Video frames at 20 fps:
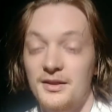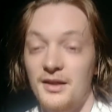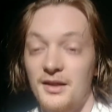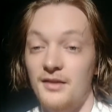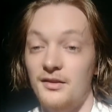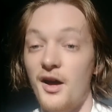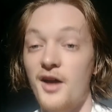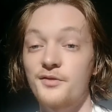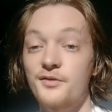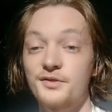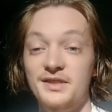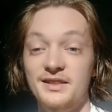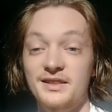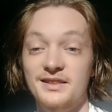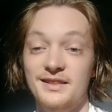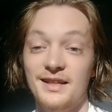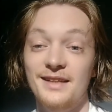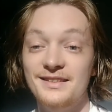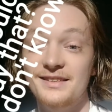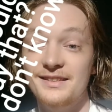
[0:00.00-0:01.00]
a lot of
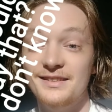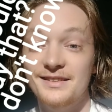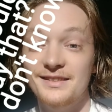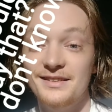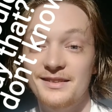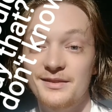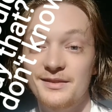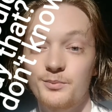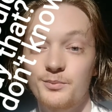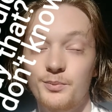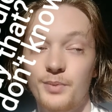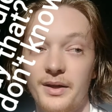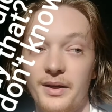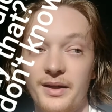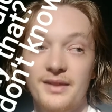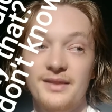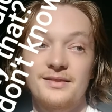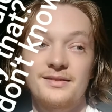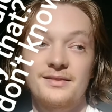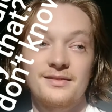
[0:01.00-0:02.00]
success,
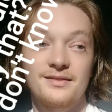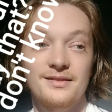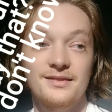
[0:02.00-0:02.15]
but